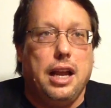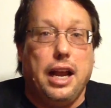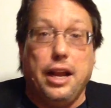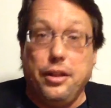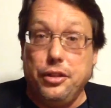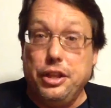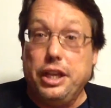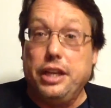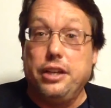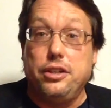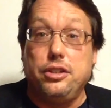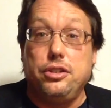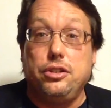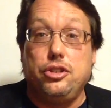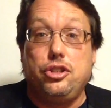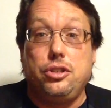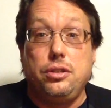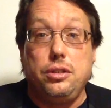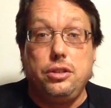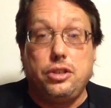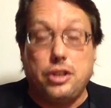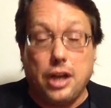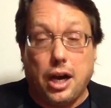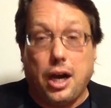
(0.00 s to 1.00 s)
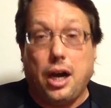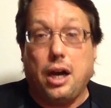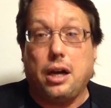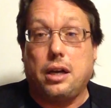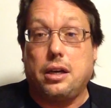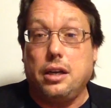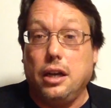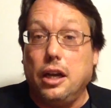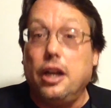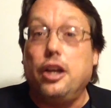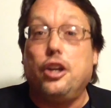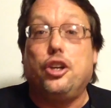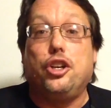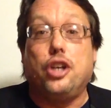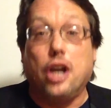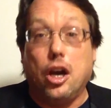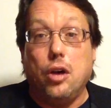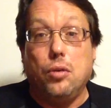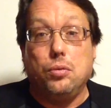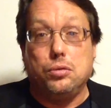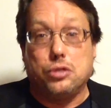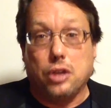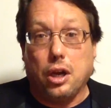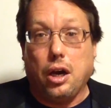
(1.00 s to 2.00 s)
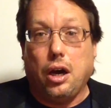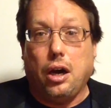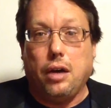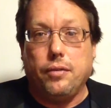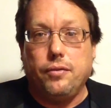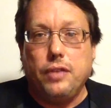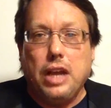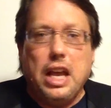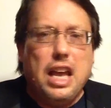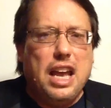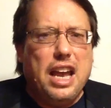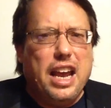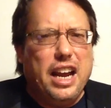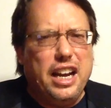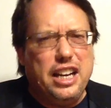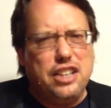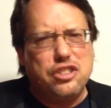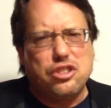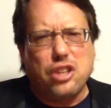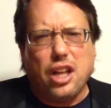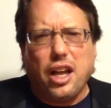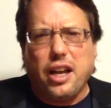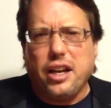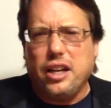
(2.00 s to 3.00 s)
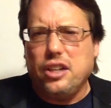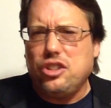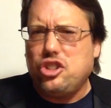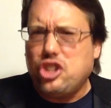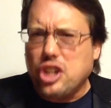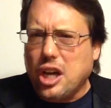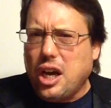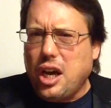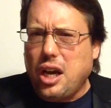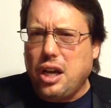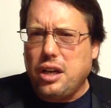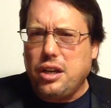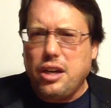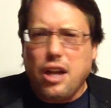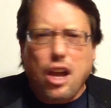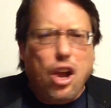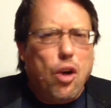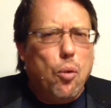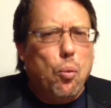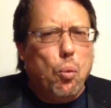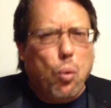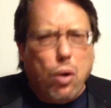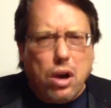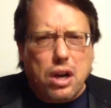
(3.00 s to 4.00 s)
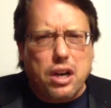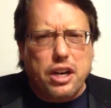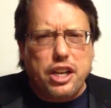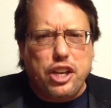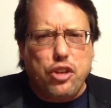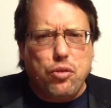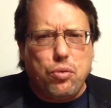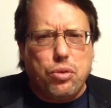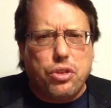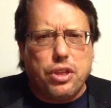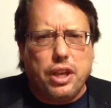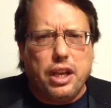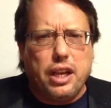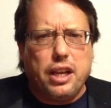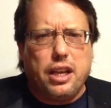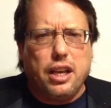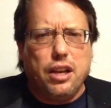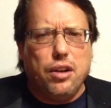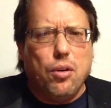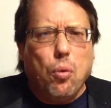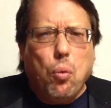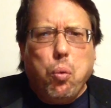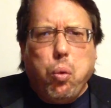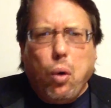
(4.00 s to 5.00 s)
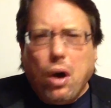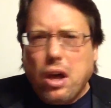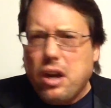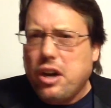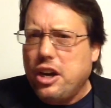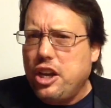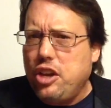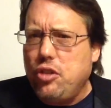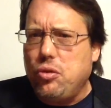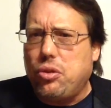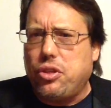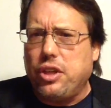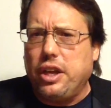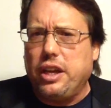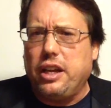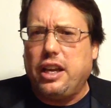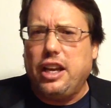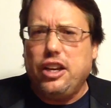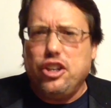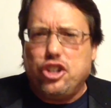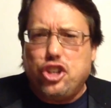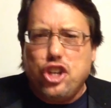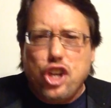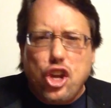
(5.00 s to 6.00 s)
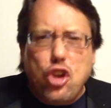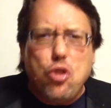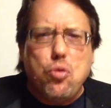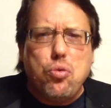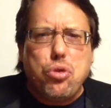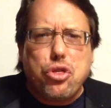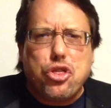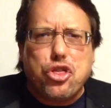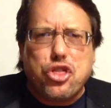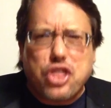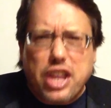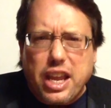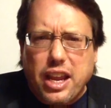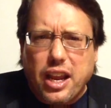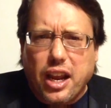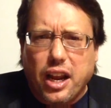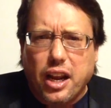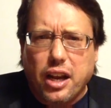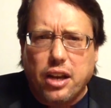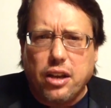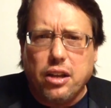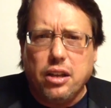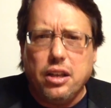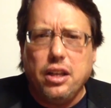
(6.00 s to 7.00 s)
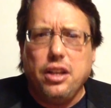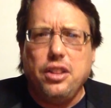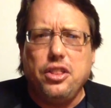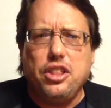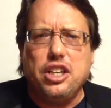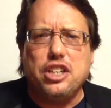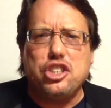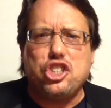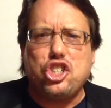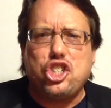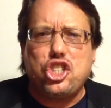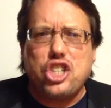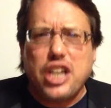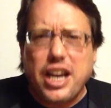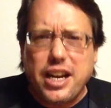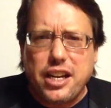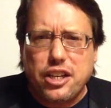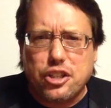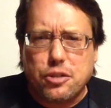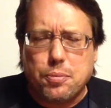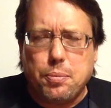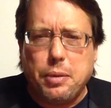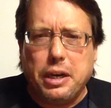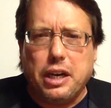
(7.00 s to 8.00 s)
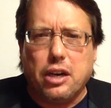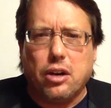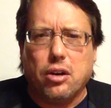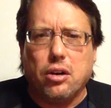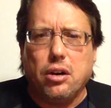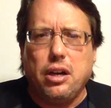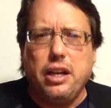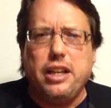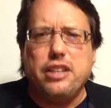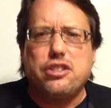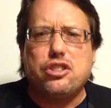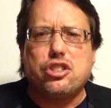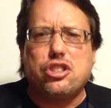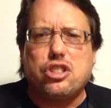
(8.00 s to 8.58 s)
And then Doc goes off, and he's like, John, what are you thinking? What are you thinking? Do you think that Shakespeare is